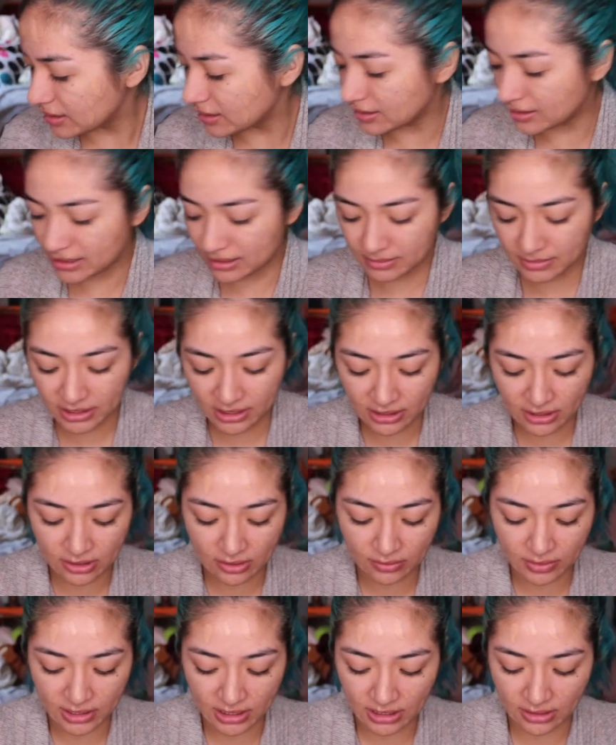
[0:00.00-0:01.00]
Or I'm going to
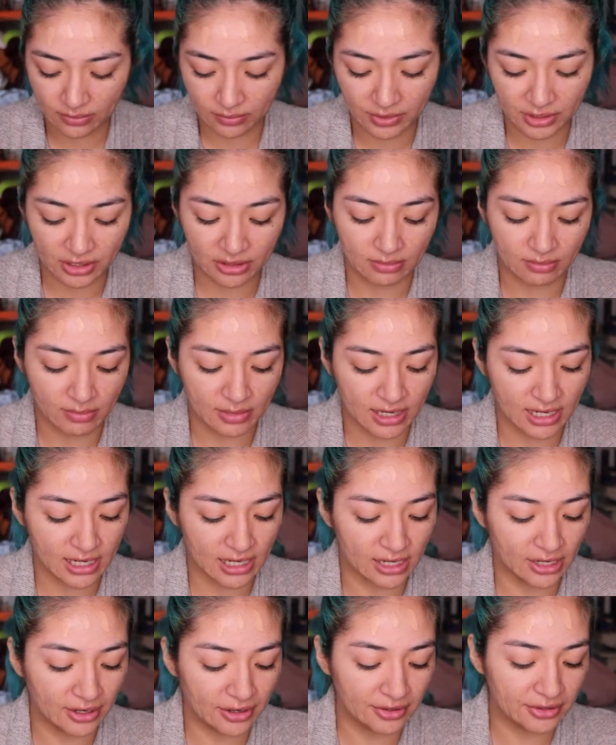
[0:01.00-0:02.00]
go in with
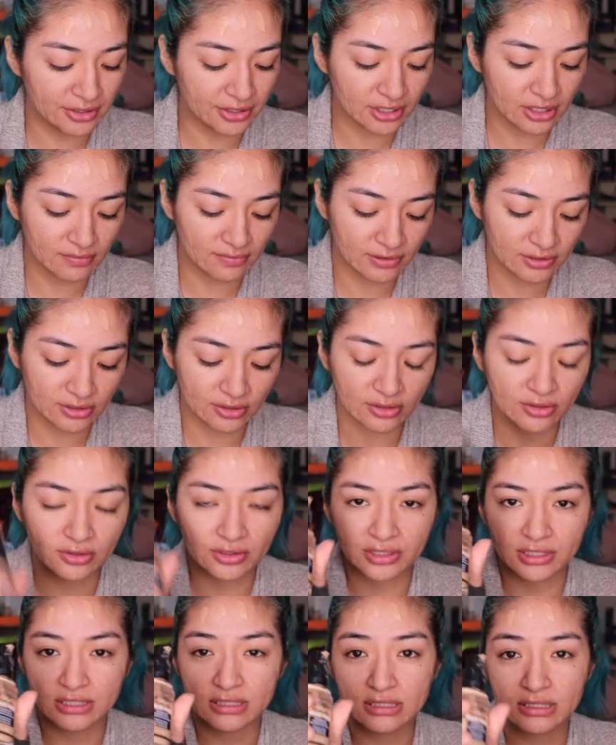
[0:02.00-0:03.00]
my other
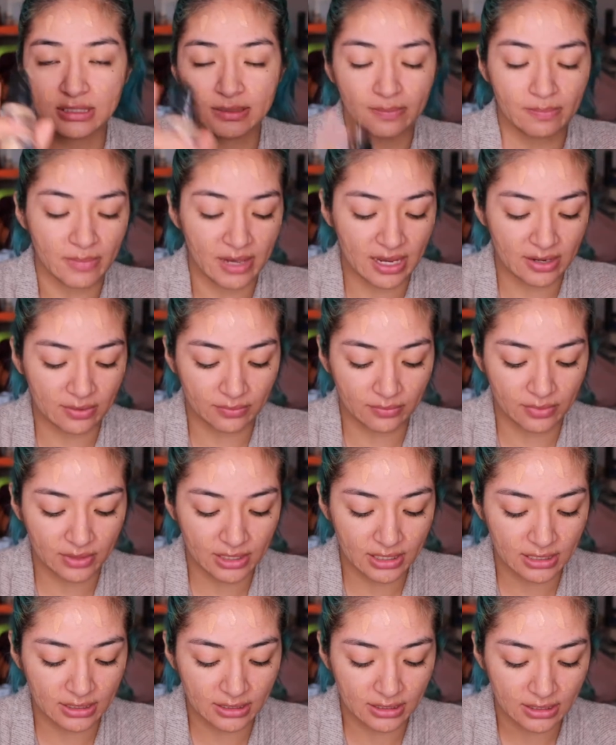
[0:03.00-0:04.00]
CoverGirl. This is the matte
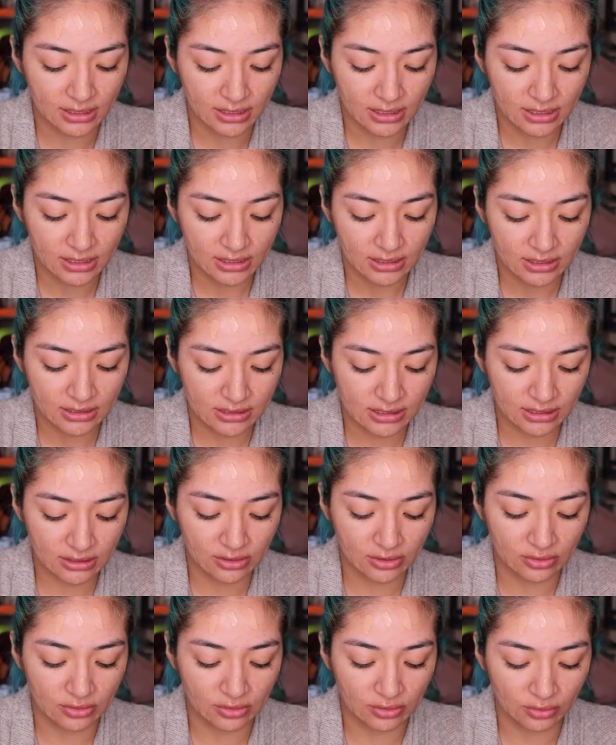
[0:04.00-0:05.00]
one. This is like
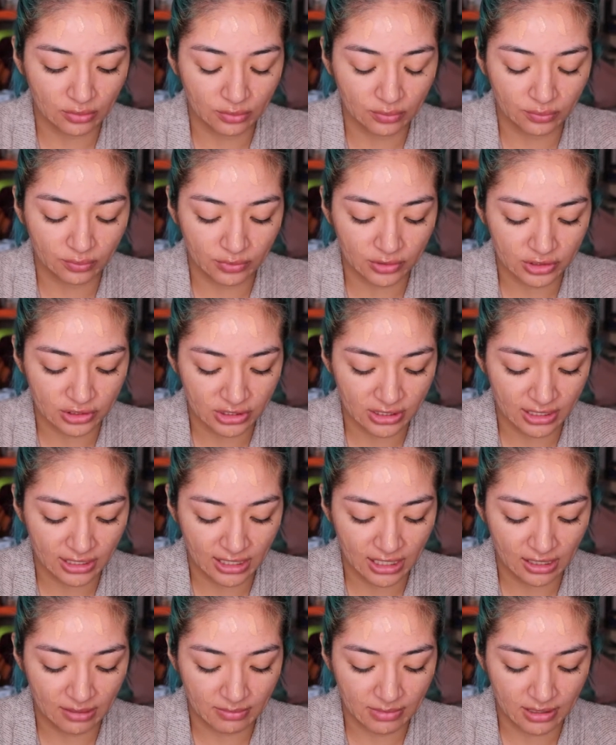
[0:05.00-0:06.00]
the new version that
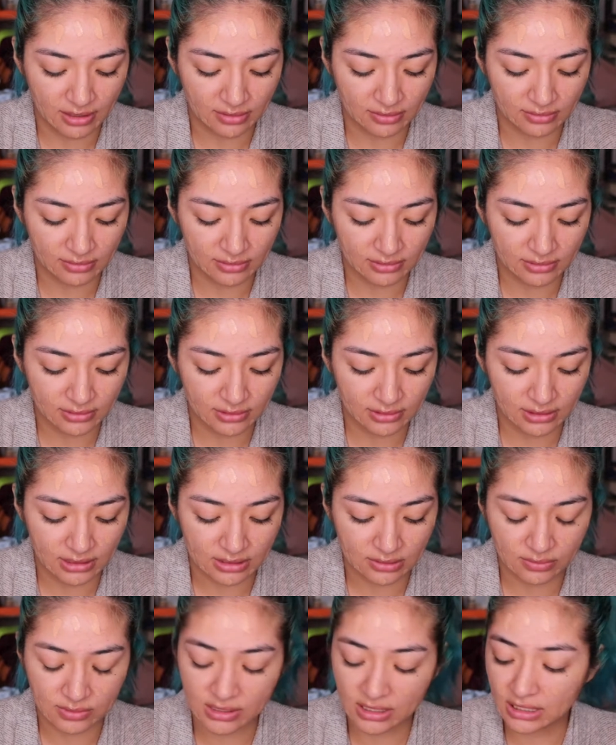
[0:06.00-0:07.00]
came out
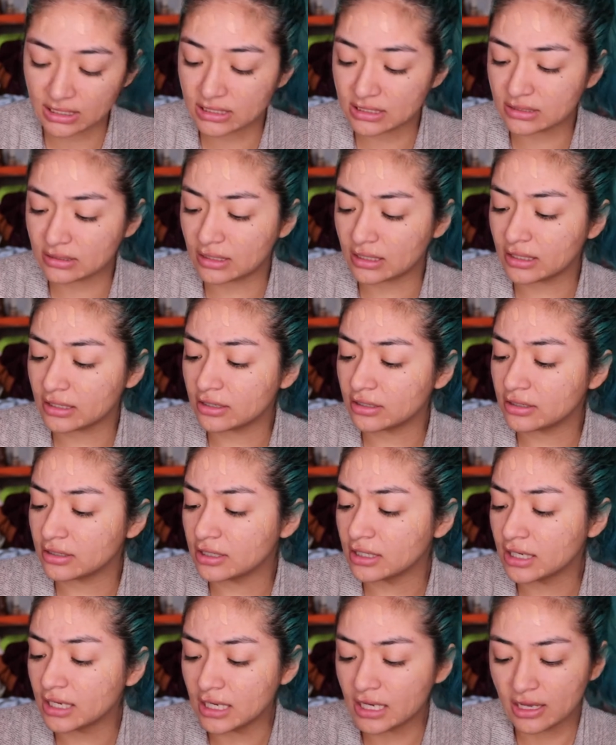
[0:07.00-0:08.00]
this one is
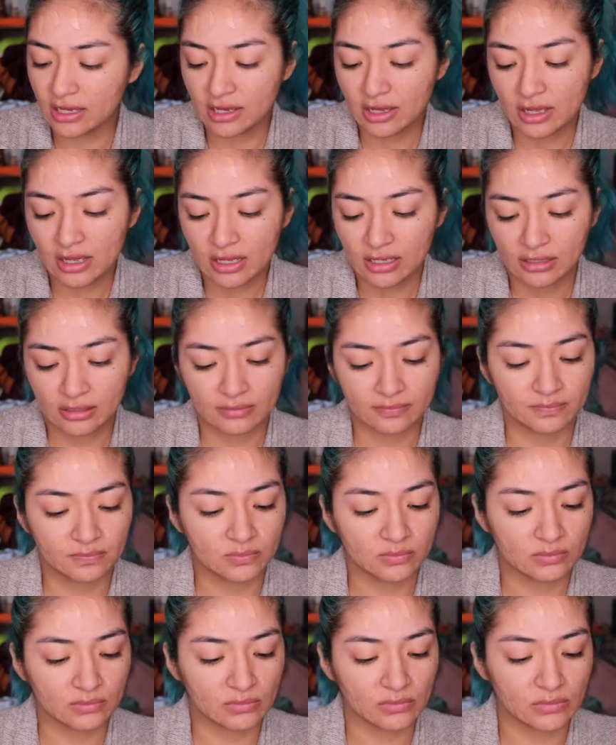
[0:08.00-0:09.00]
their
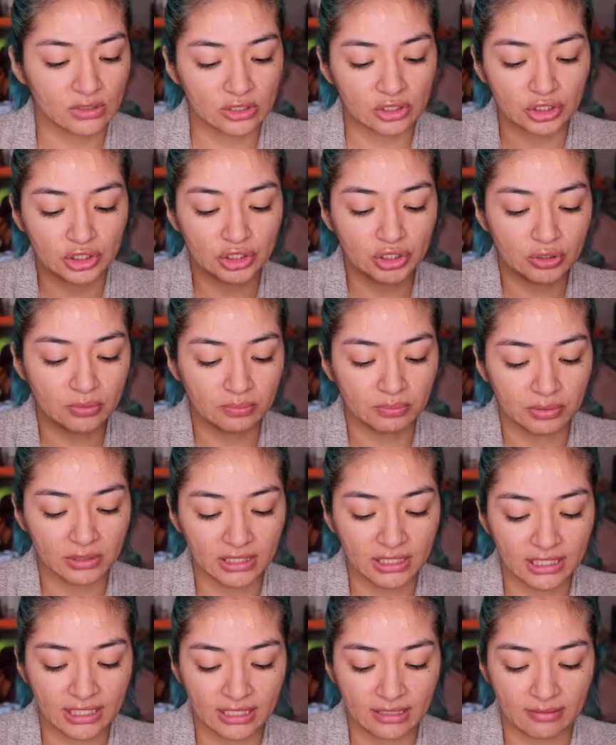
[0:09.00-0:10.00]

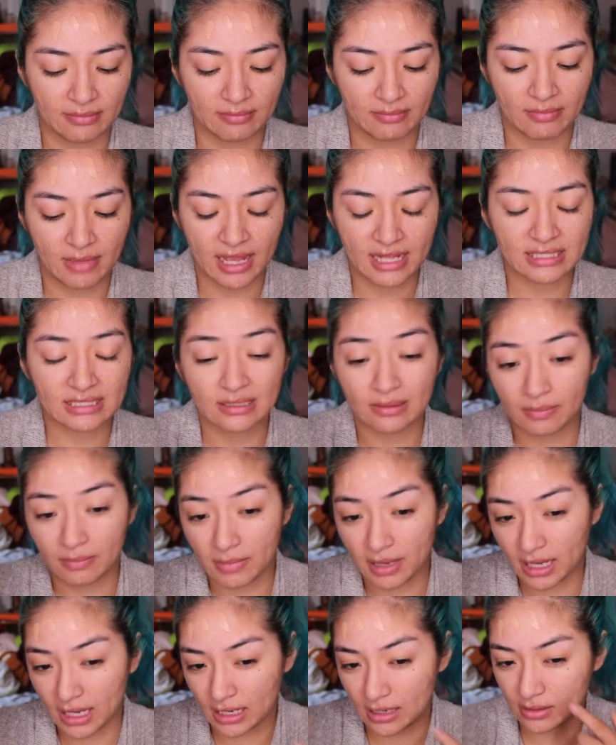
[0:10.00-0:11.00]
TruBlend Matte
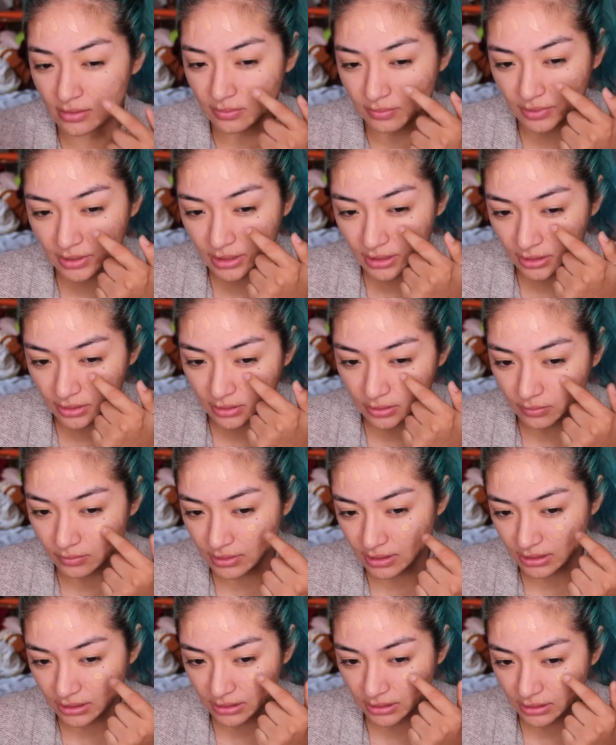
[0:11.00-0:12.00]
Made. We're going to go
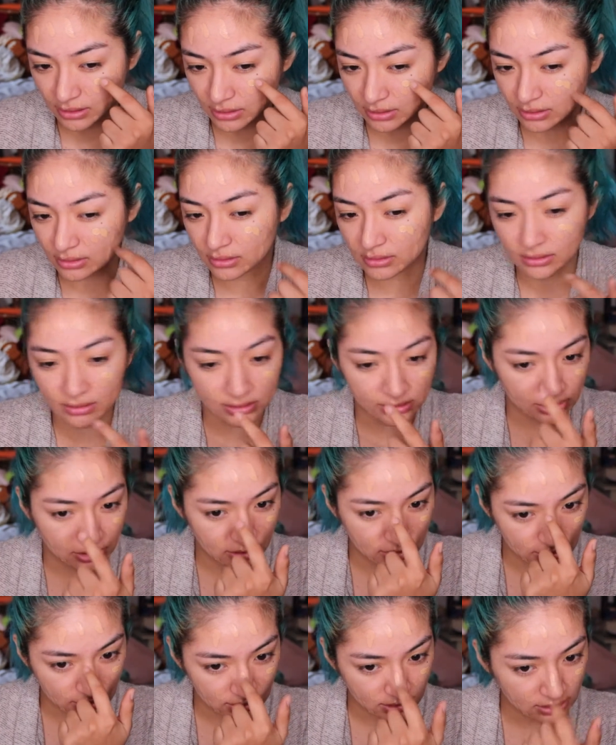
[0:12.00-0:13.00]
in there
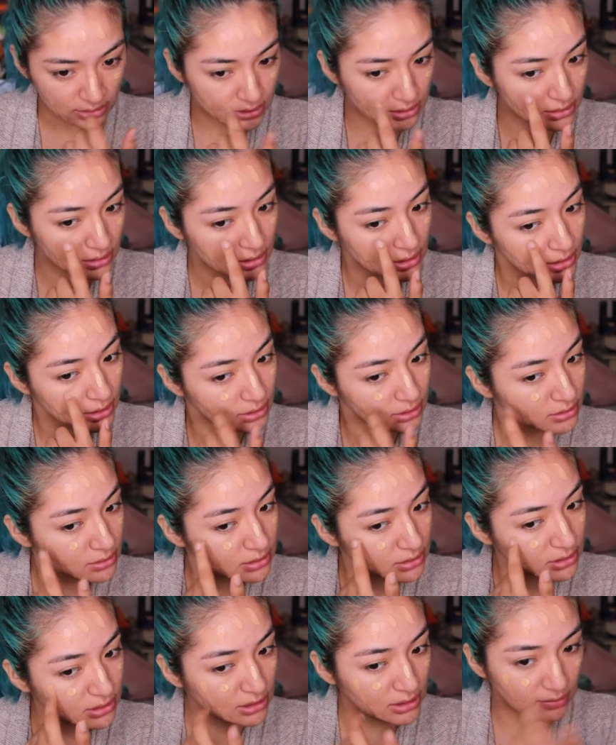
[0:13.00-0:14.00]
just
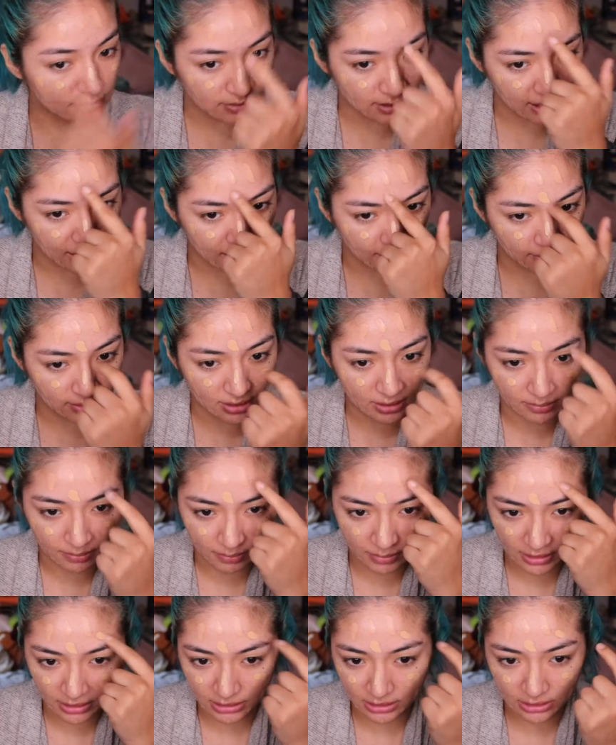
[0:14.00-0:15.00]
to even out a
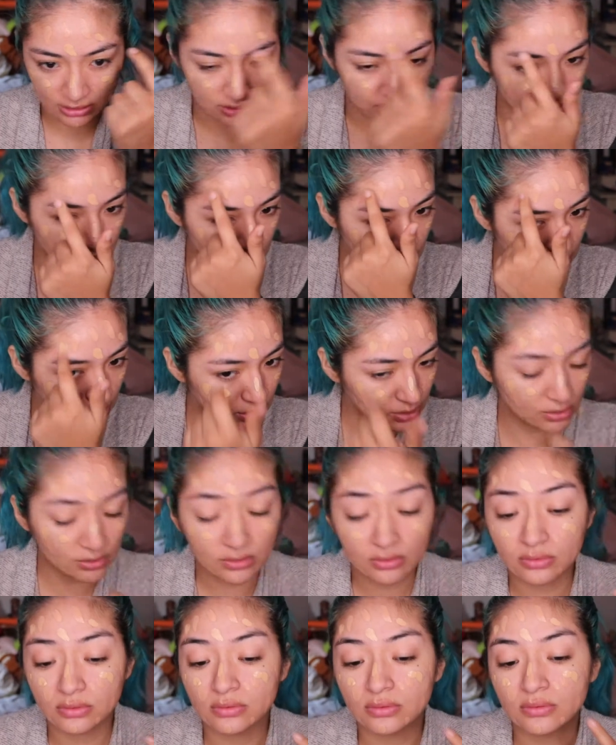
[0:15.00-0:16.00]
bit the
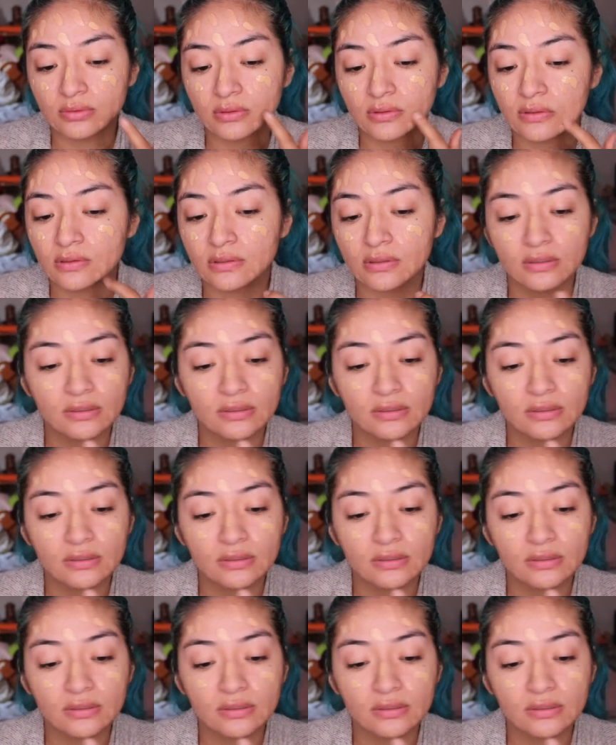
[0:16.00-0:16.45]
tone.